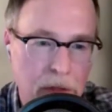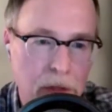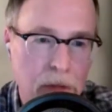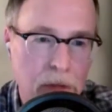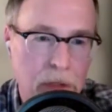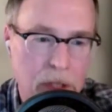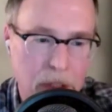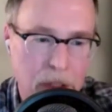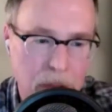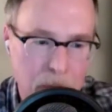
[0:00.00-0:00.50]
You
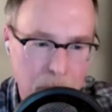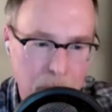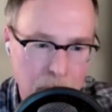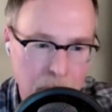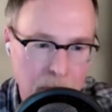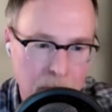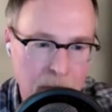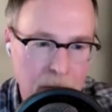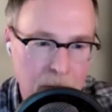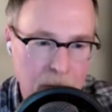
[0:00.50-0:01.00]
change your
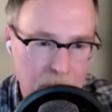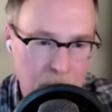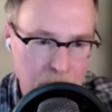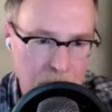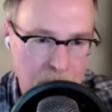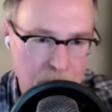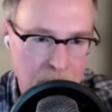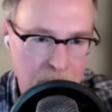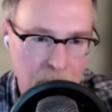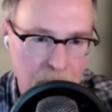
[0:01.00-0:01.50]
beliefs, you
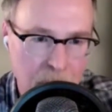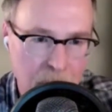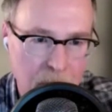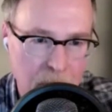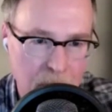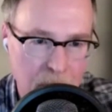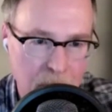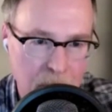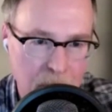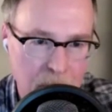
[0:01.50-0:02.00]
change what
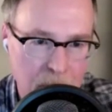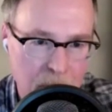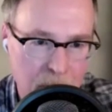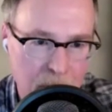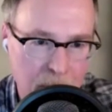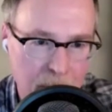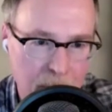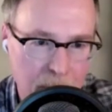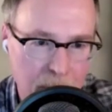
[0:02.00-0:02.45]
you see.